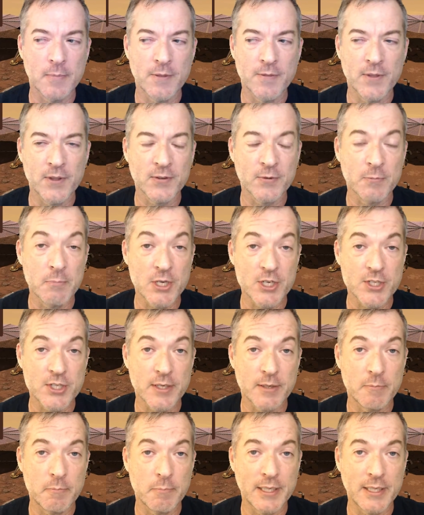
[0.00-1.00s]
this
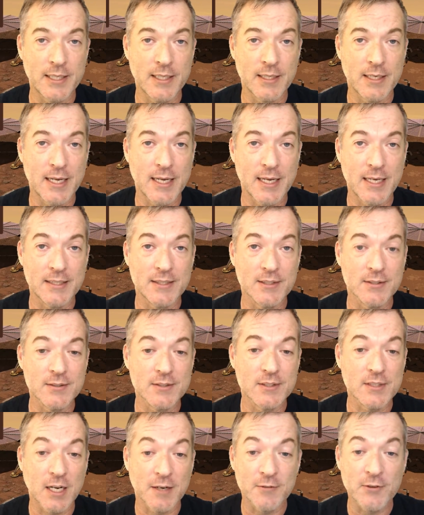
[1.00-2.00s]
mission being a
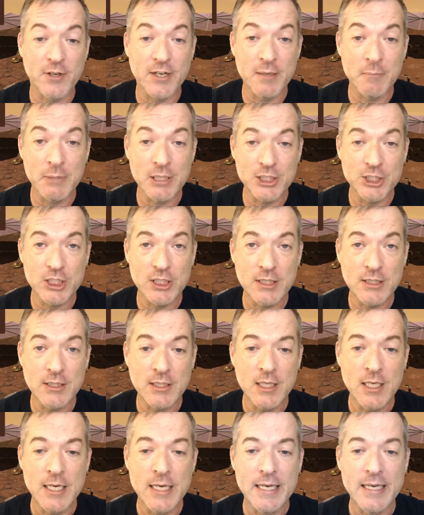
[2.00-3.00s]
discovery
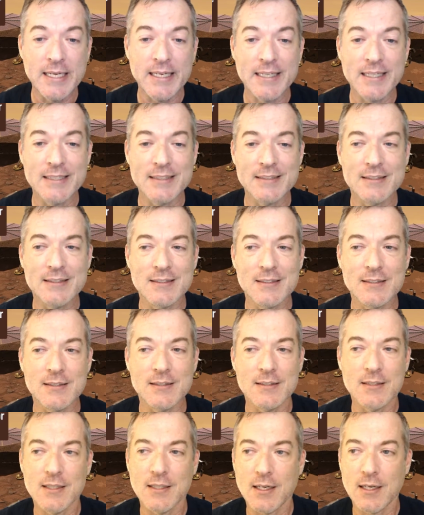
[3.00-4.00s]
mission. It's
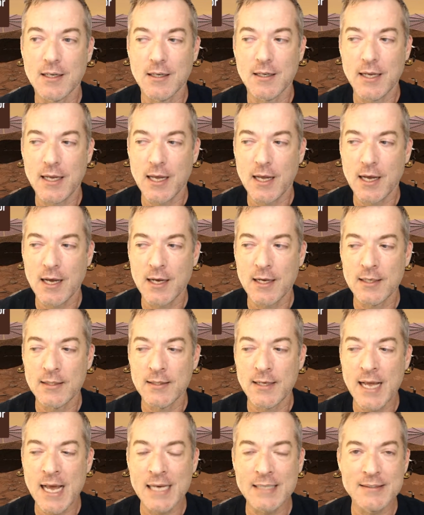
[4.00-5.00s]
a
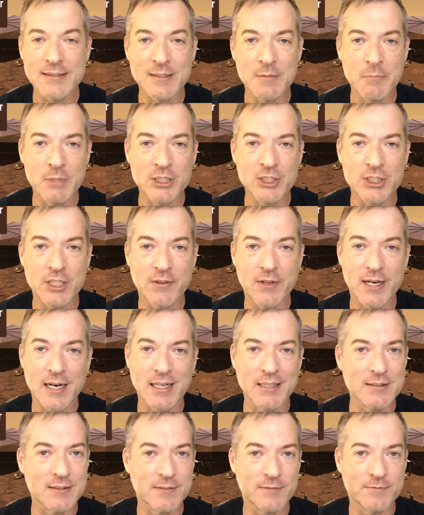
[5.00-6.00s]
NASA mission that
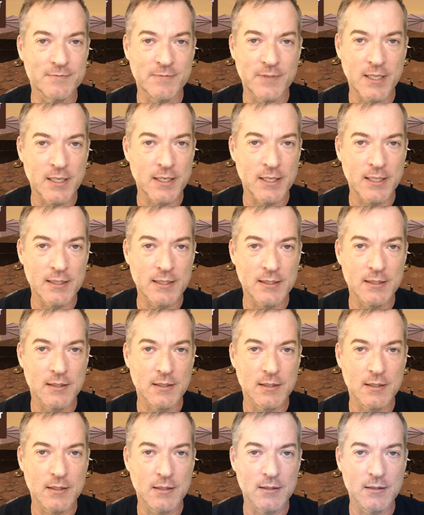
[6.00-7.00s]
has a very
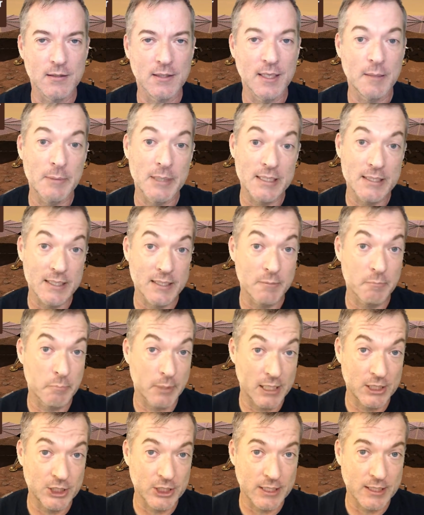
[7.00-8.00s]
limited
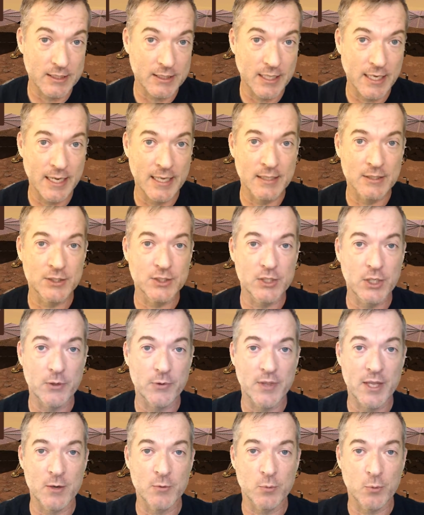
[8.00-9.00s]
budget, and so
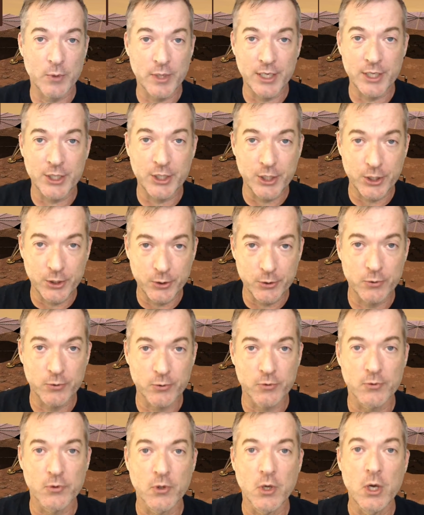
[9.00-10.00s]
they
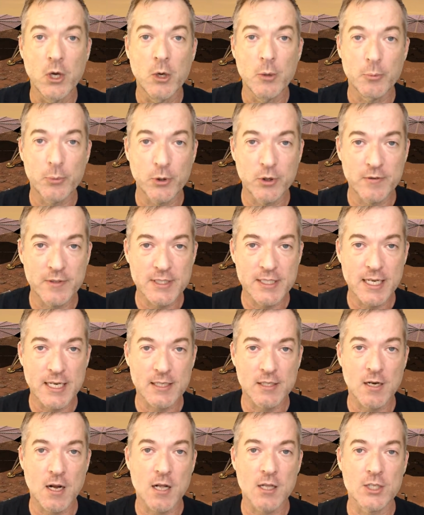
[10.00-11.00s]
reuse proven
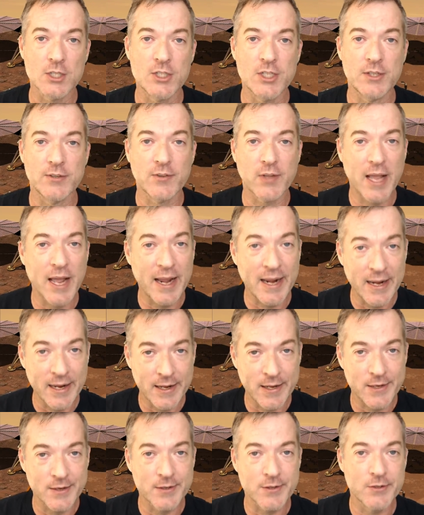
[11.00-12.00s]
technologies
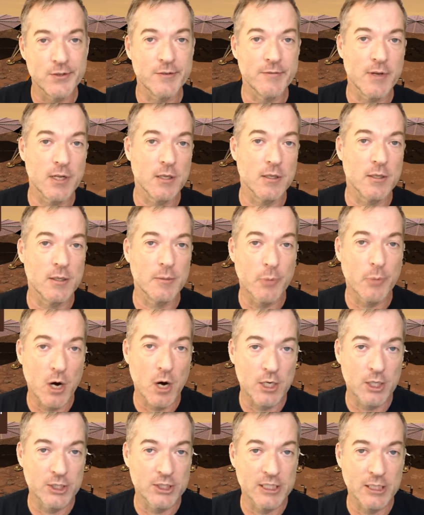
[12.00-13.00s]
and develop
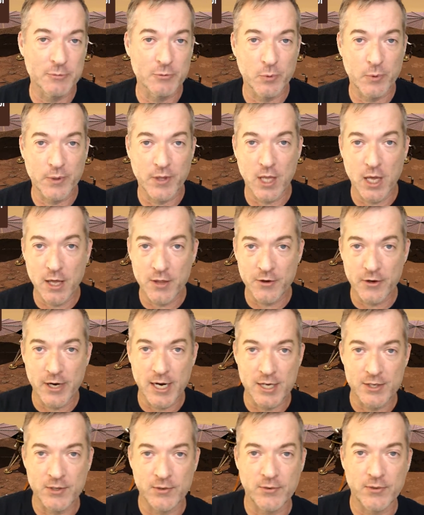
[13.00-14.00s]
partnerships with other
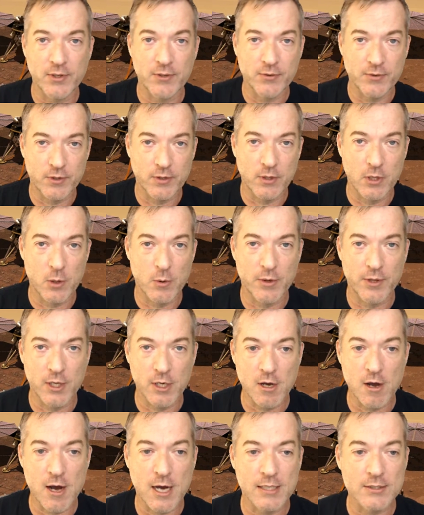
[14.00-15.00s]
agencies to lower the
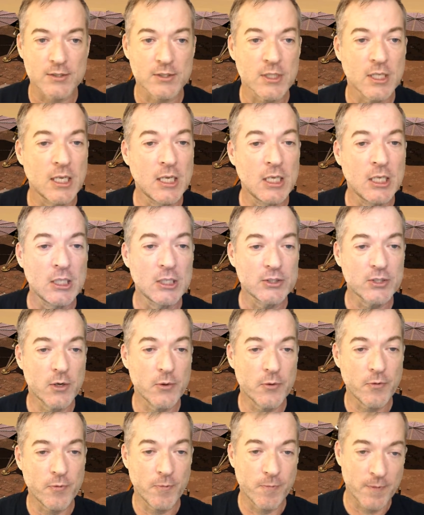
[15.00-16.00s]
cost.
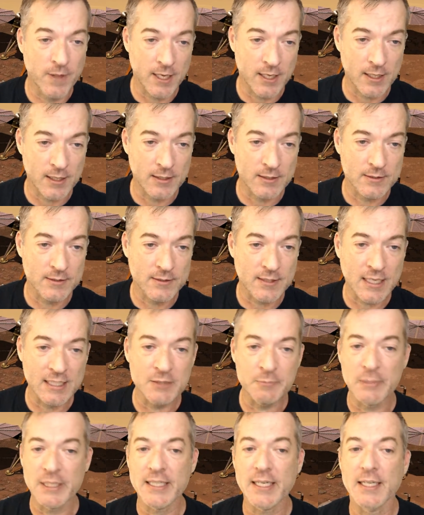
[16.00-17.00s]
So the
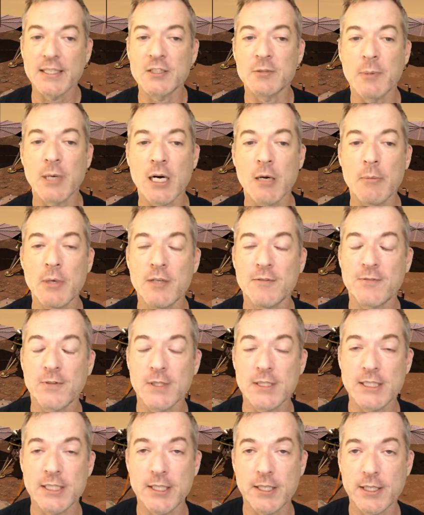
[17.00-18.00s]
Seismic experiment for
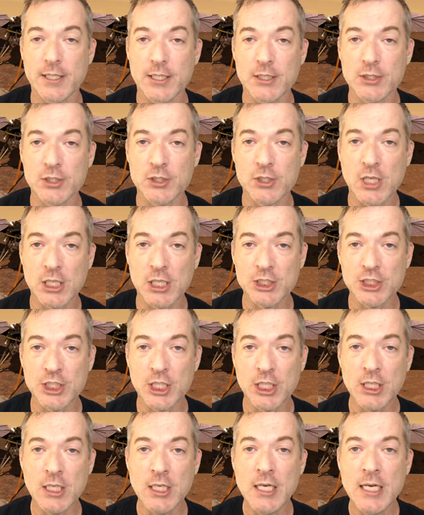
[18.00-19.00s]
interior
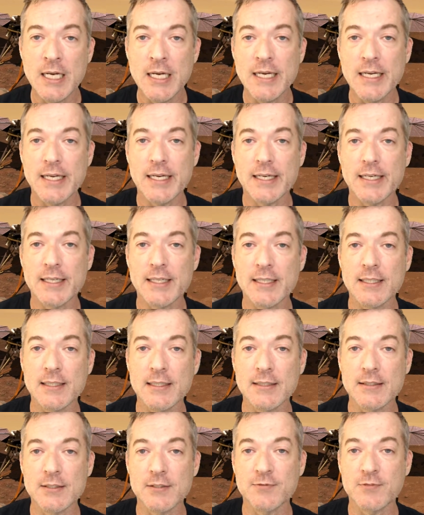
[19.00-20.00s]
structure
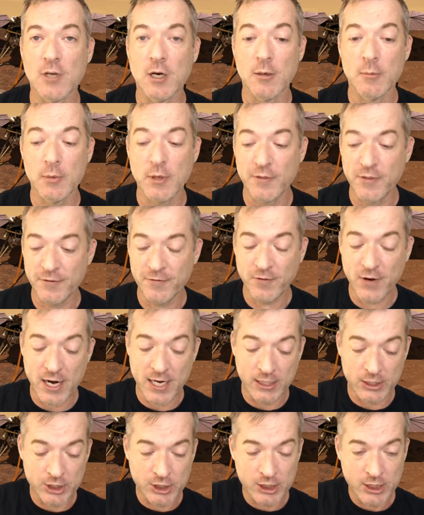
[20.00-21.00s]
is from the
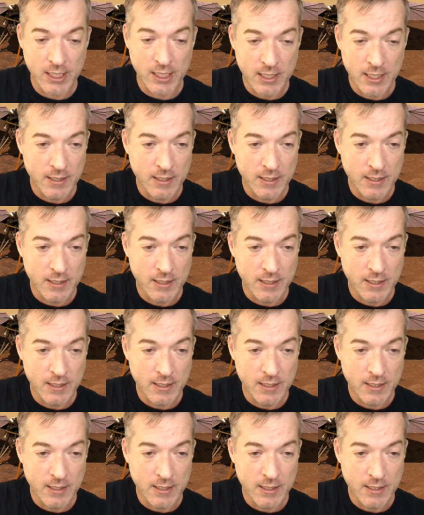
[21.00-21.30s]
French.